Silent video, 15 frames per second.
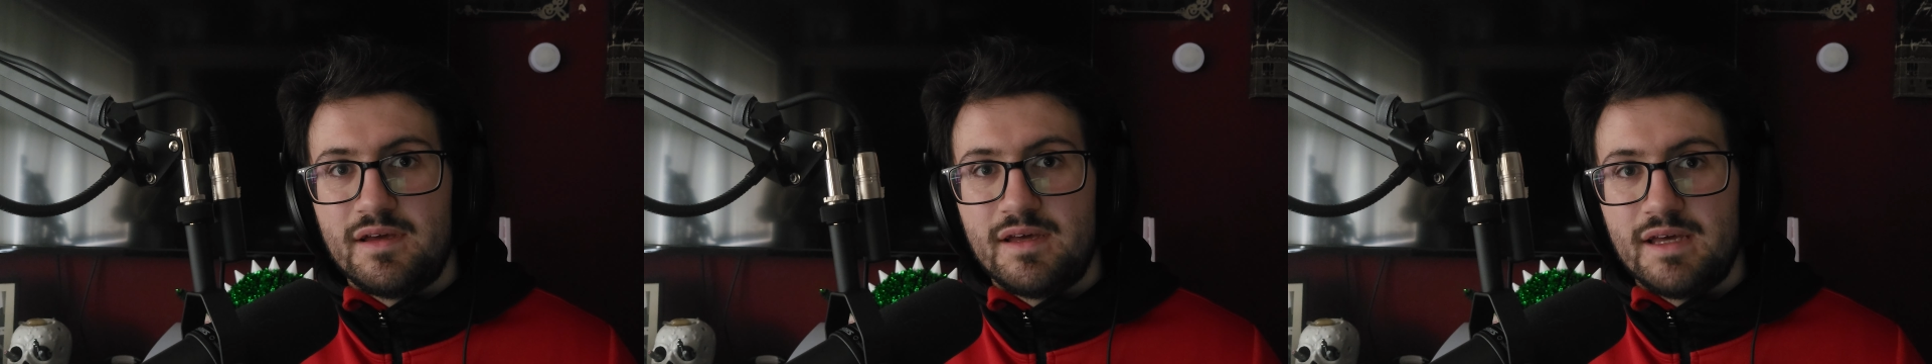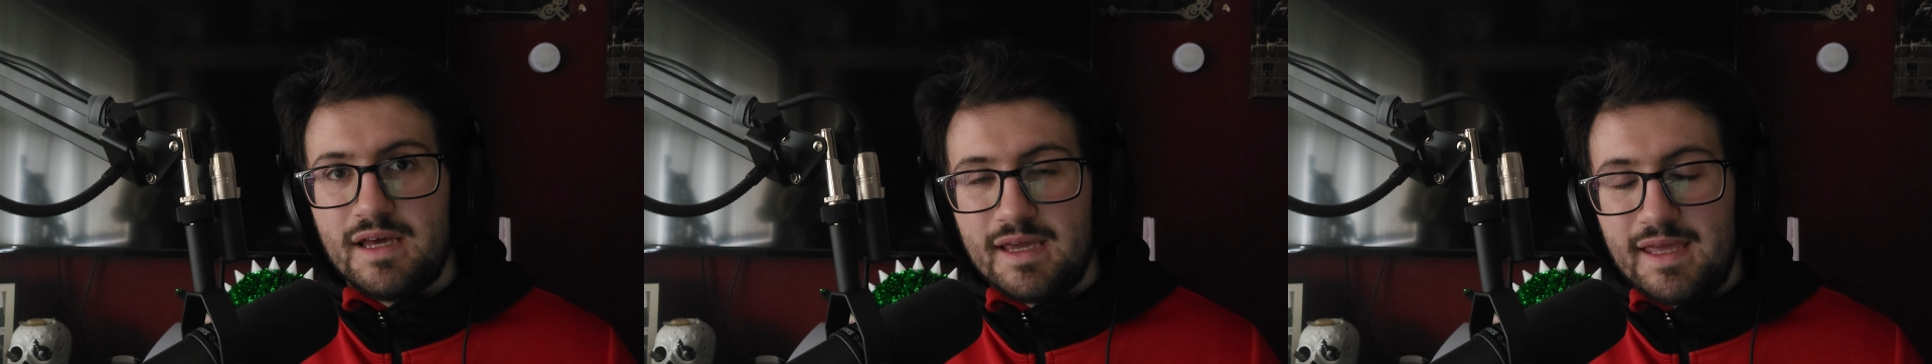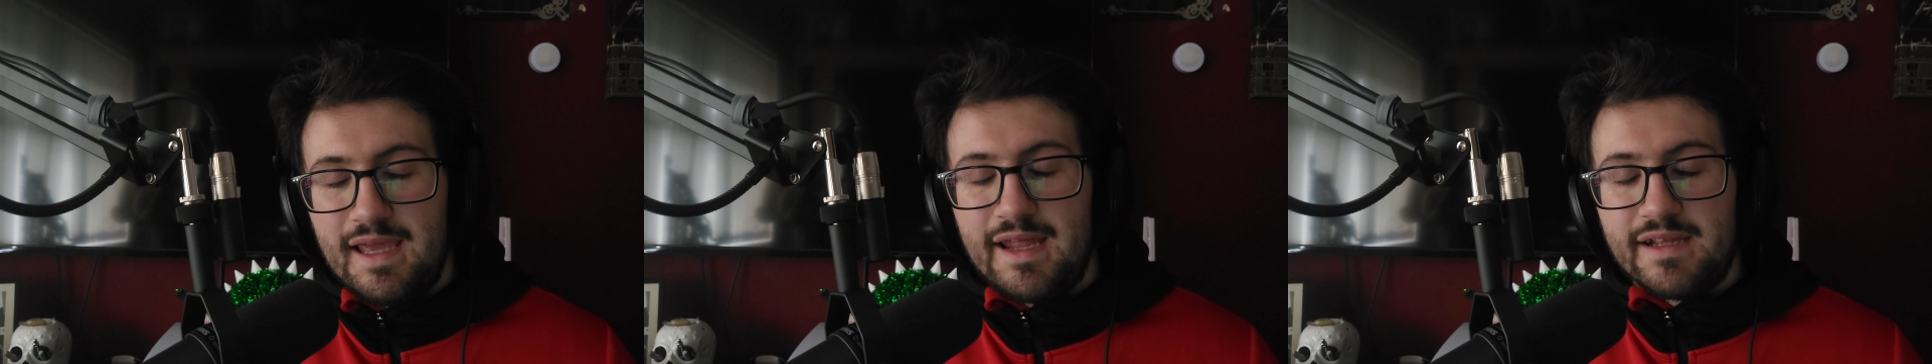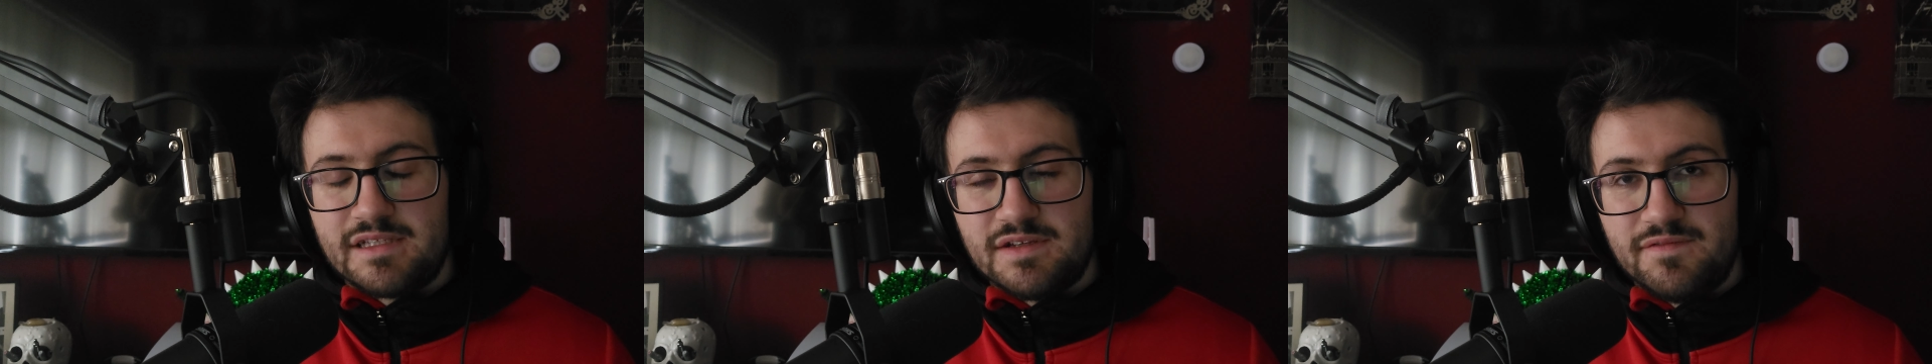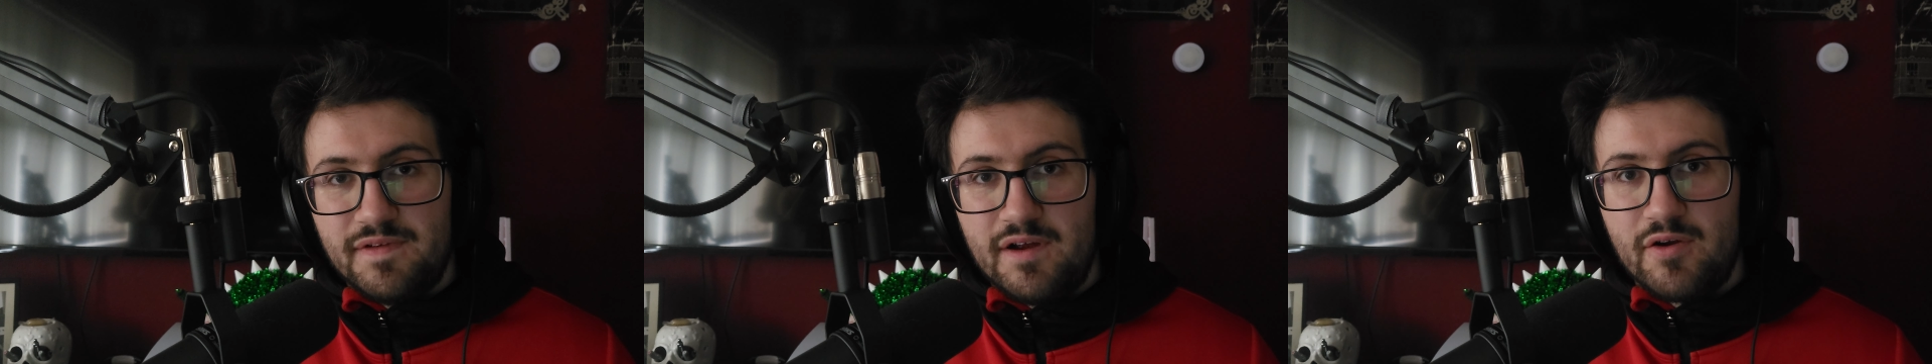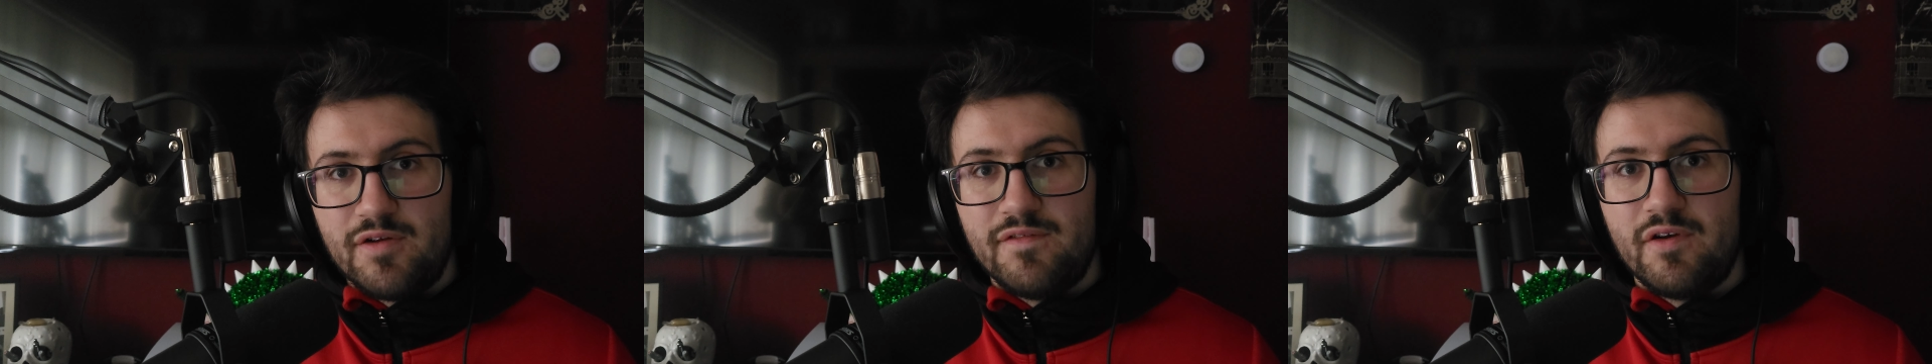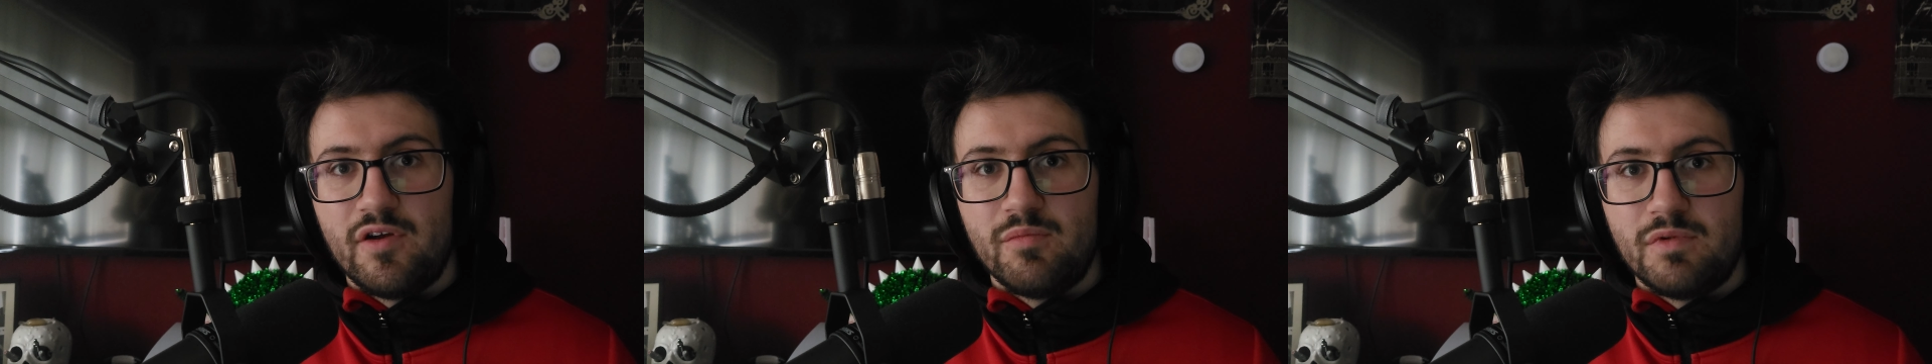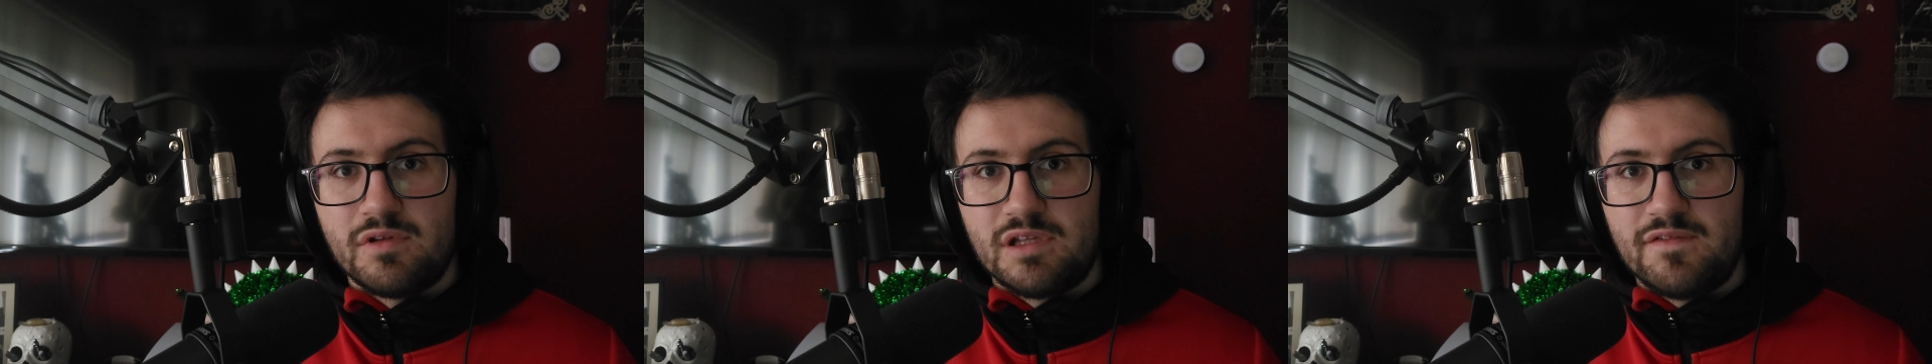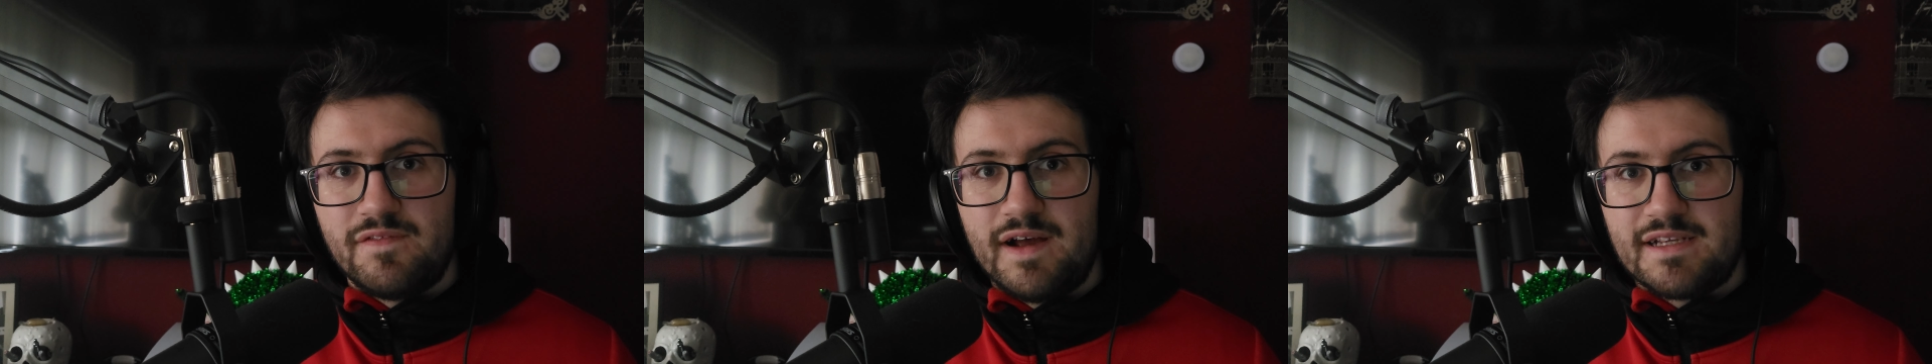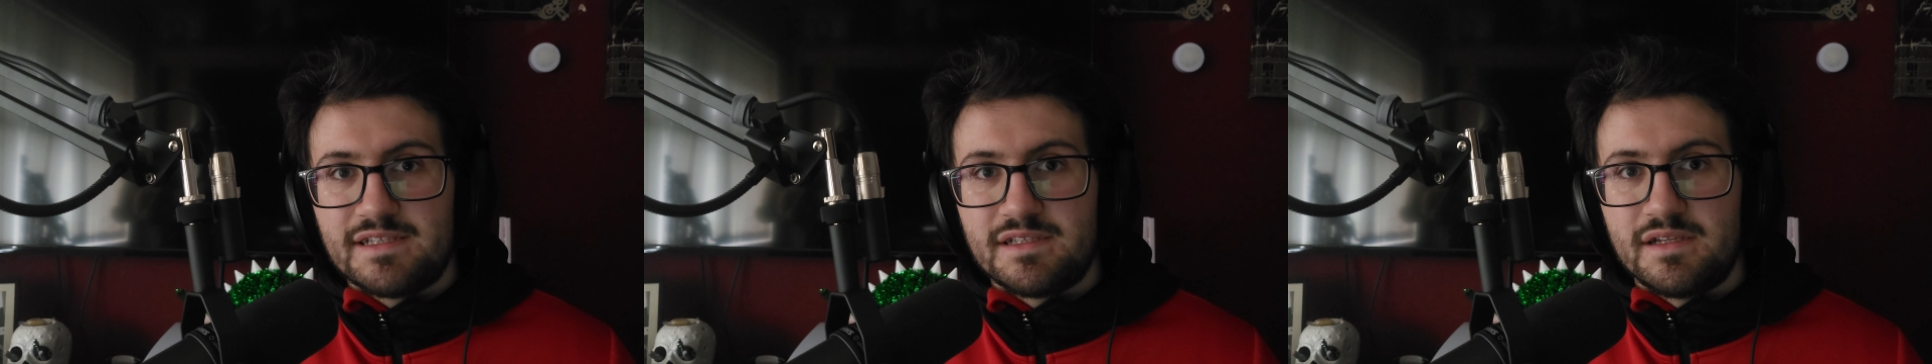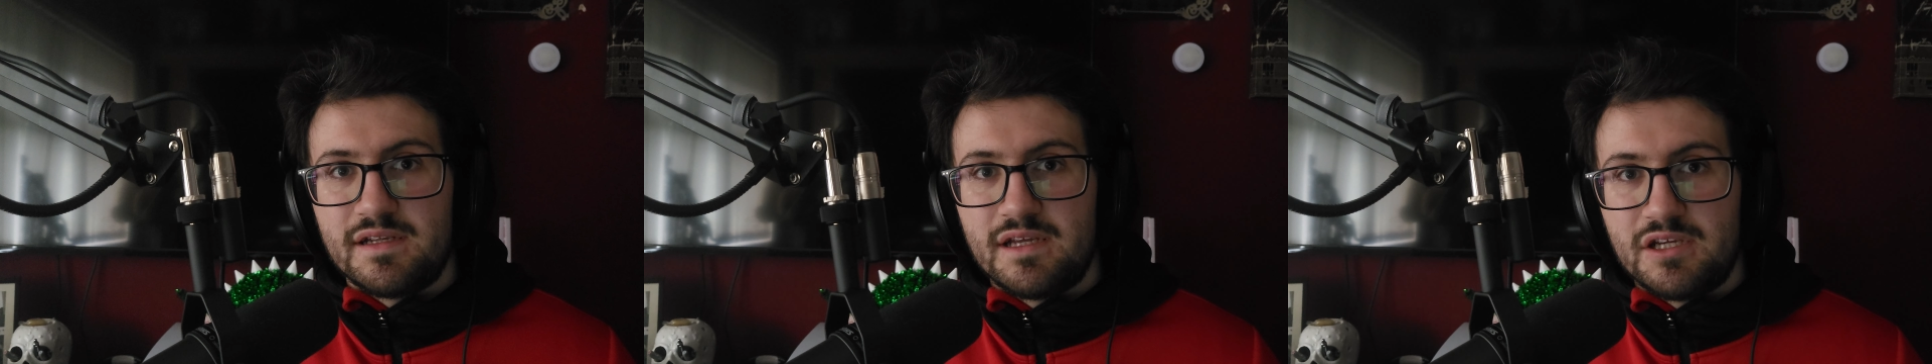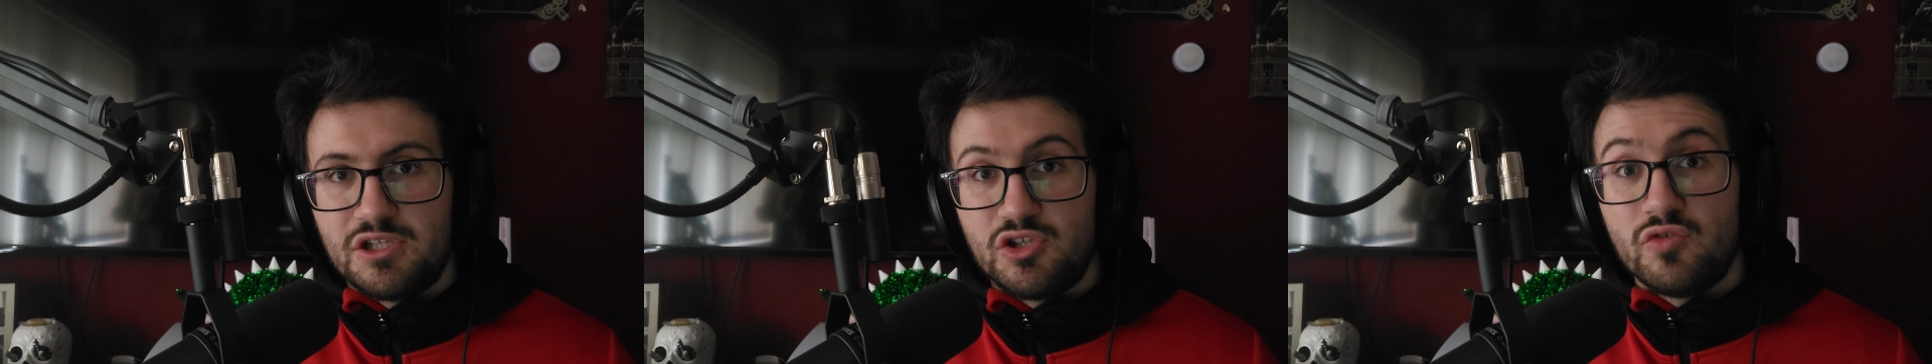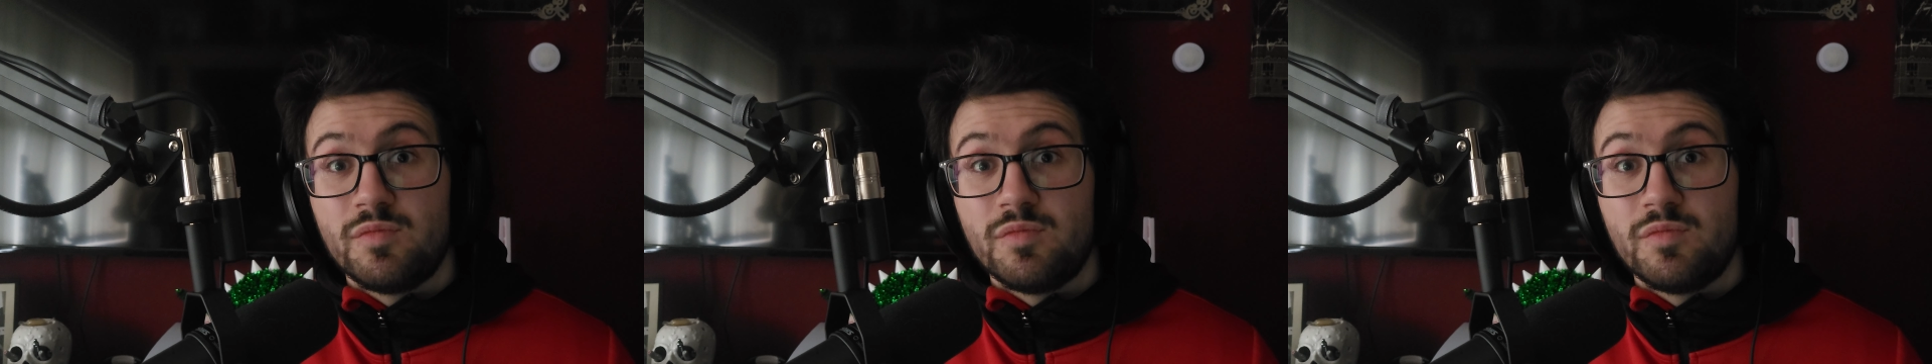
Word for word: Again, it's a very, very multifaceted issue,